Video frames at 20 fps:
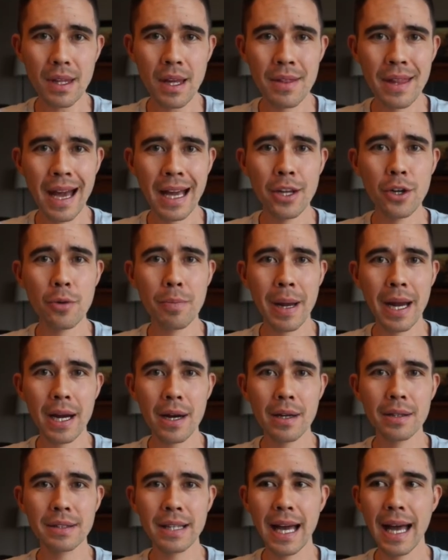that your
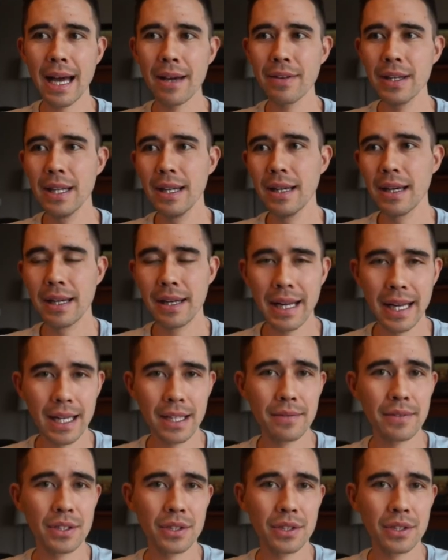parents have a negative